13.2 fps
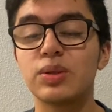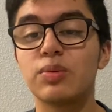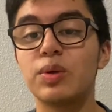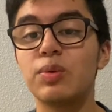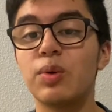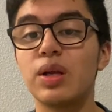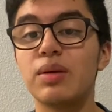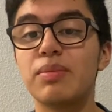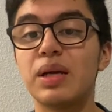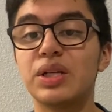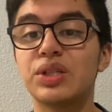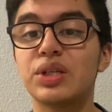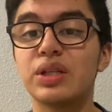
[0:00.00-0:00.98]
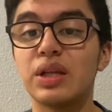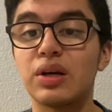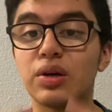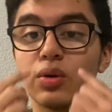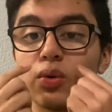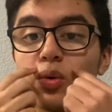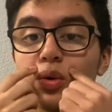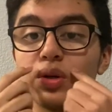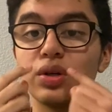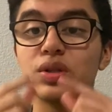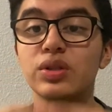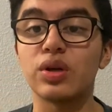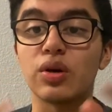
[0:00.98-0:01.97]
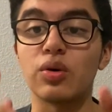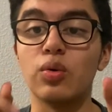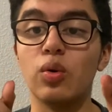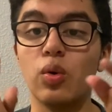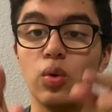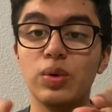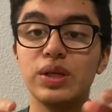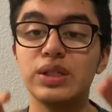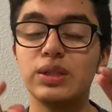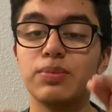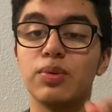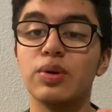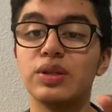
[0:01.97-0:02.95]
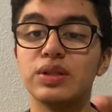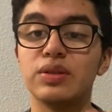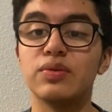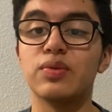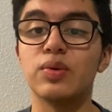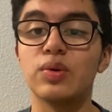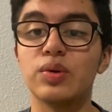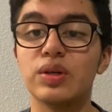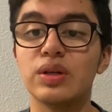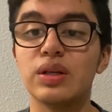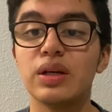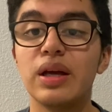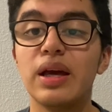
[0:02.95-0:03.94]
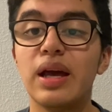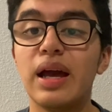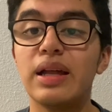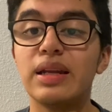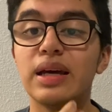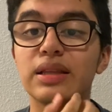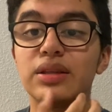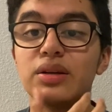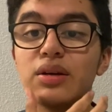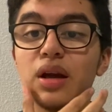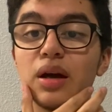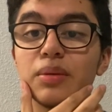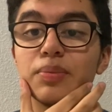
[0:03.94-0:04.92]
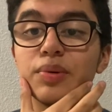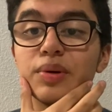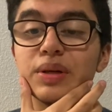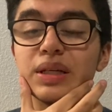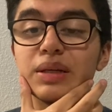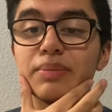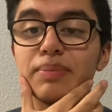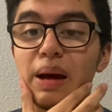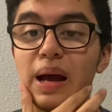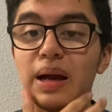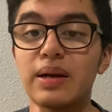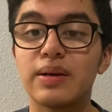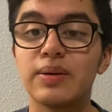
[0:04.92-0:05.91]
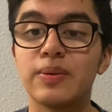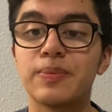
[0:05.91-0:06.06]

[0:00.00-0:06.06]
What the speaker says: we want to make sure that our corners are always pointing forward and that they're not pointing back.